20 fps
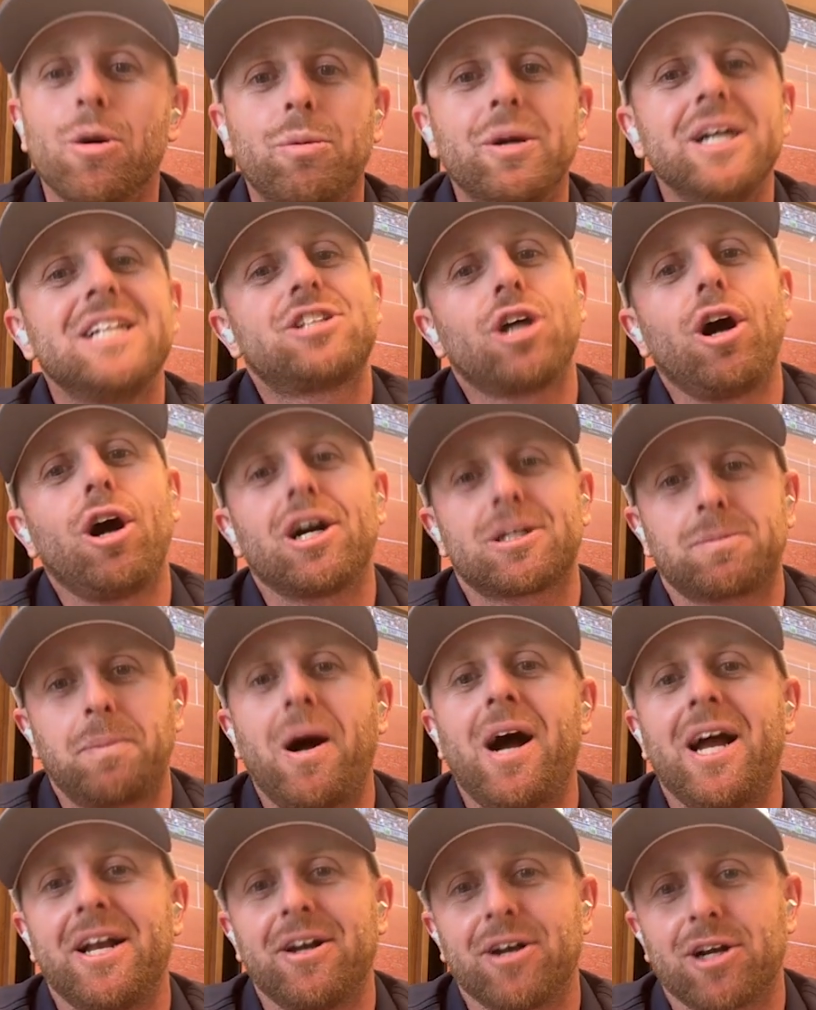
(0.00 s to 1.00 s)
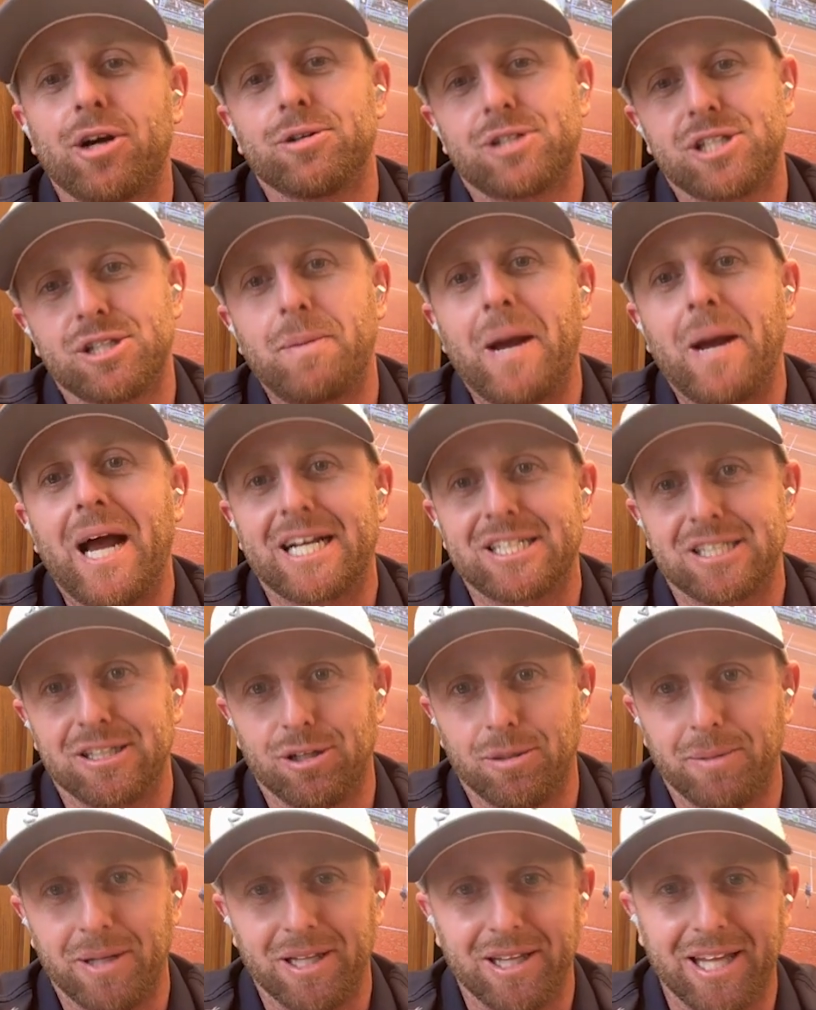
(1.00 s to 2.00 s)
we talked behind our coaches' backs a
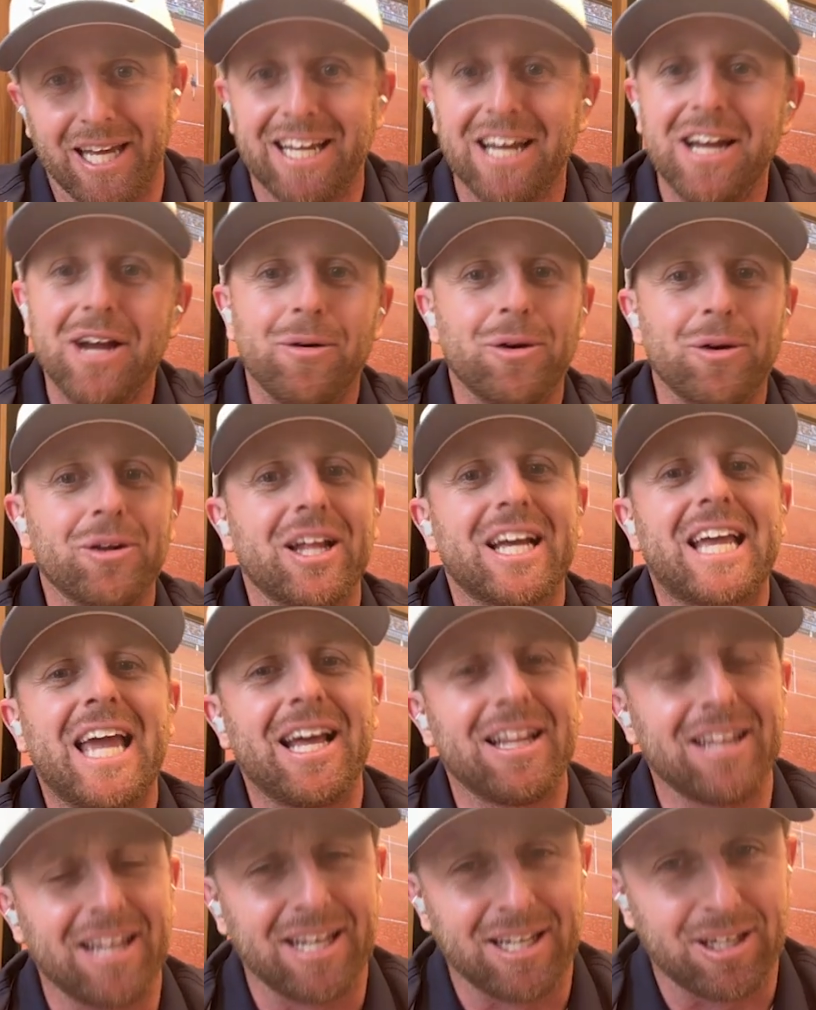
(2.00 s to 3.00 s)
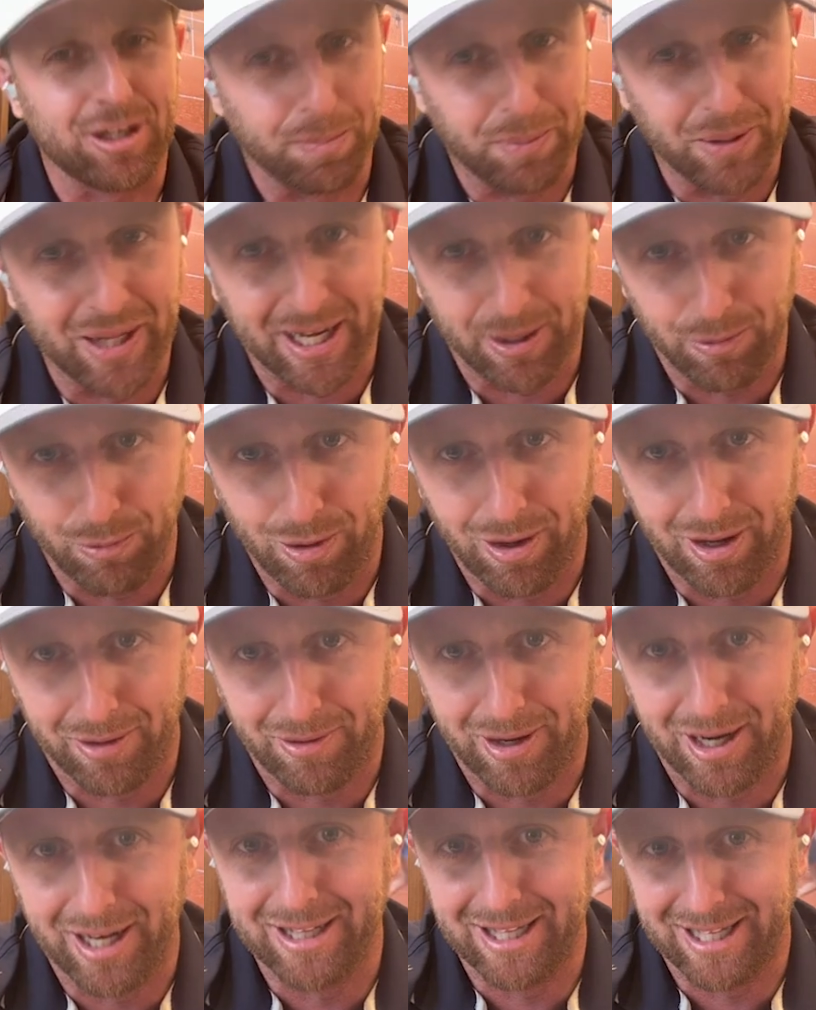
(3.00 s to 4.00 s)
little bit. Like we were like, hey, like you're playing one,
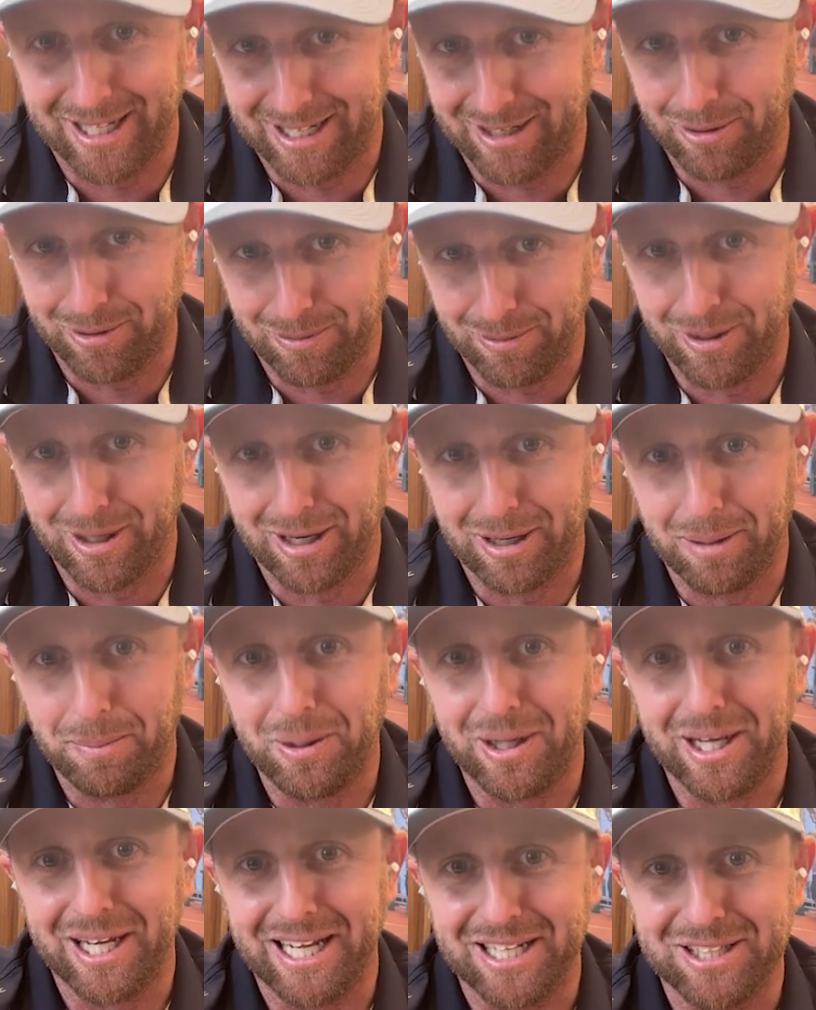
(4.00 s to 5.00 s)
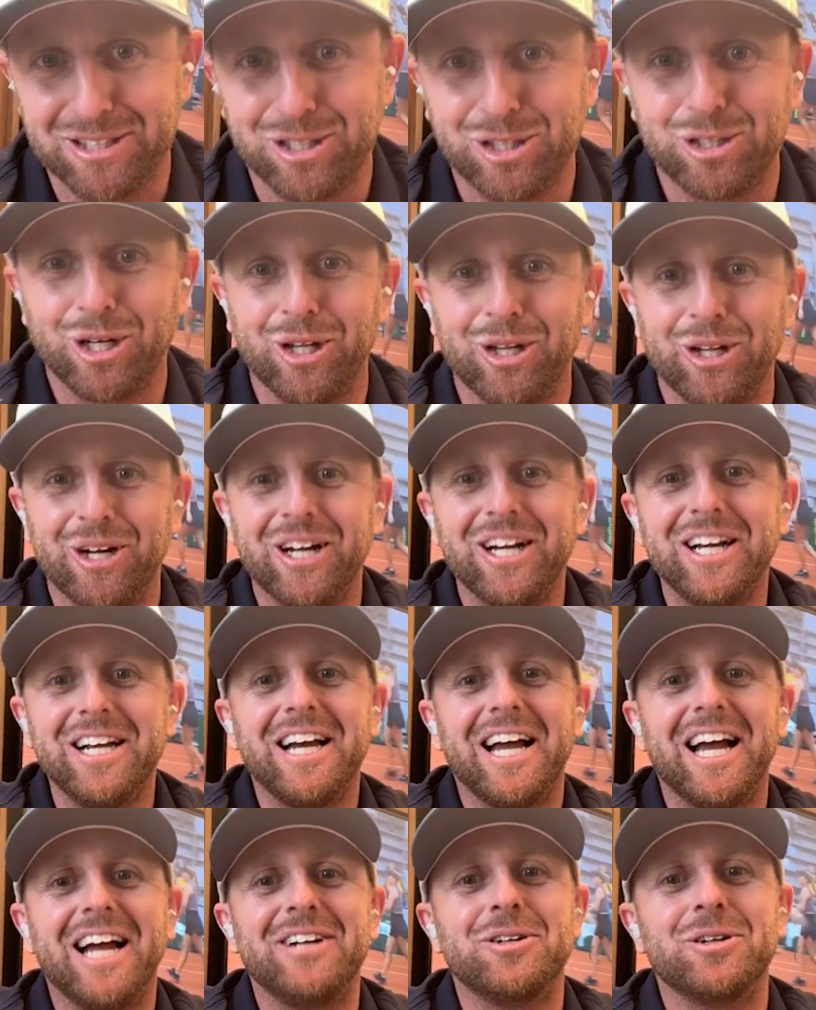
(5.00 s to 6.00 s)
right? Like we're going to play against each other.
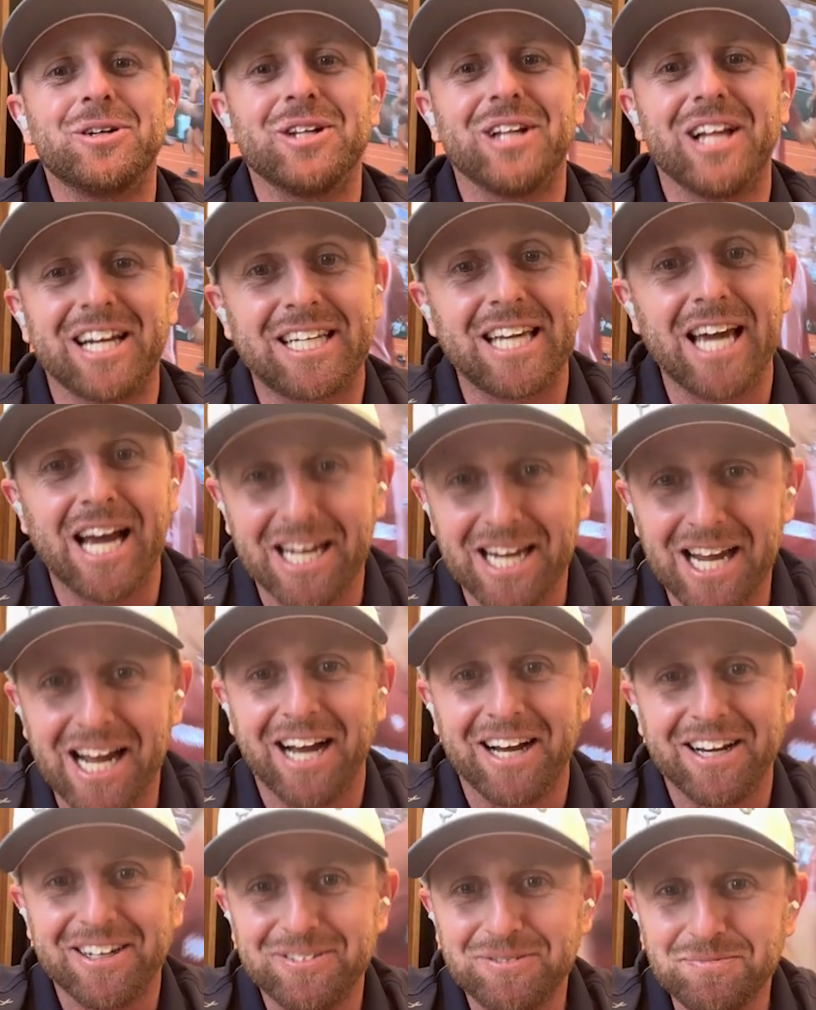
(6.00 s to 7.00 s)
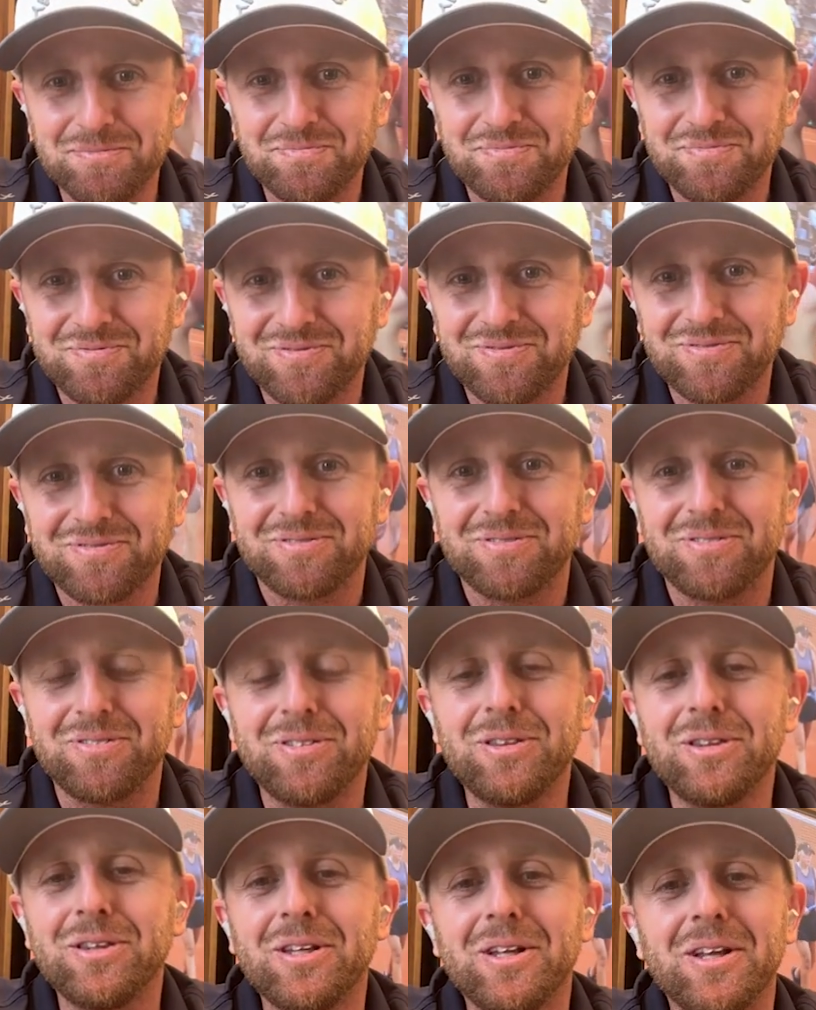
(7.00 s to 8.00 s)
And you were like, yeah. We didn't give away
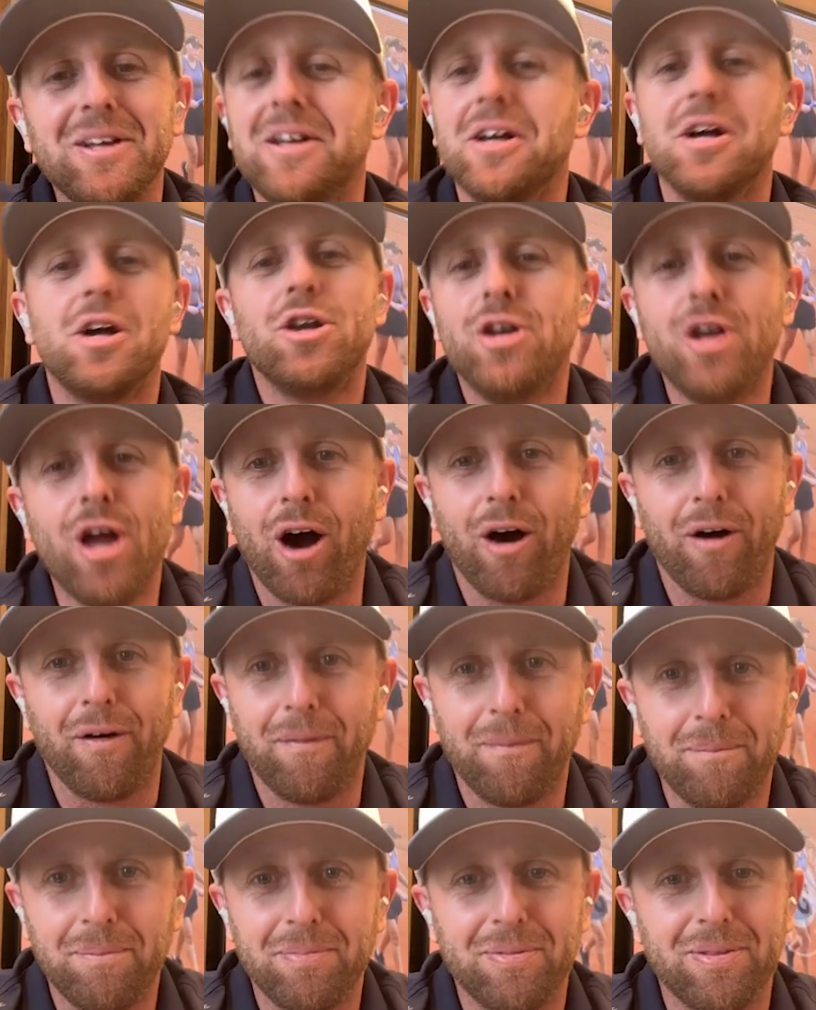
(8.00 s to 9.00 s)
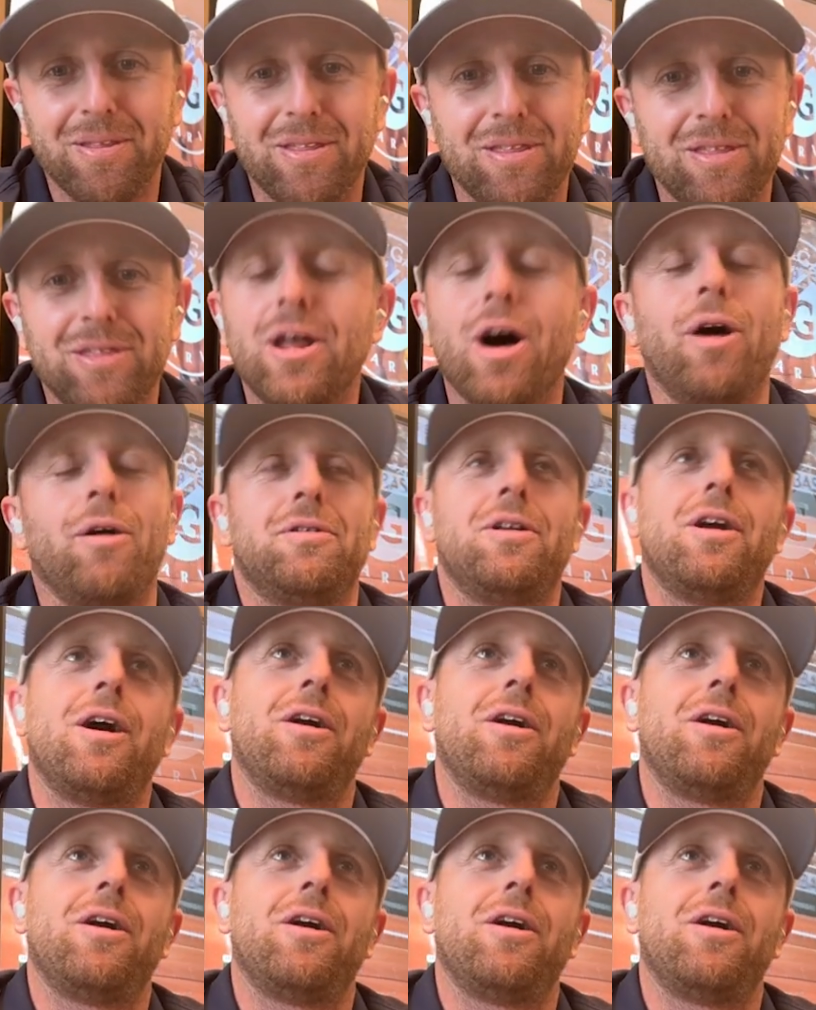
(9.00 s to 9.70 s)
anybody else's spots.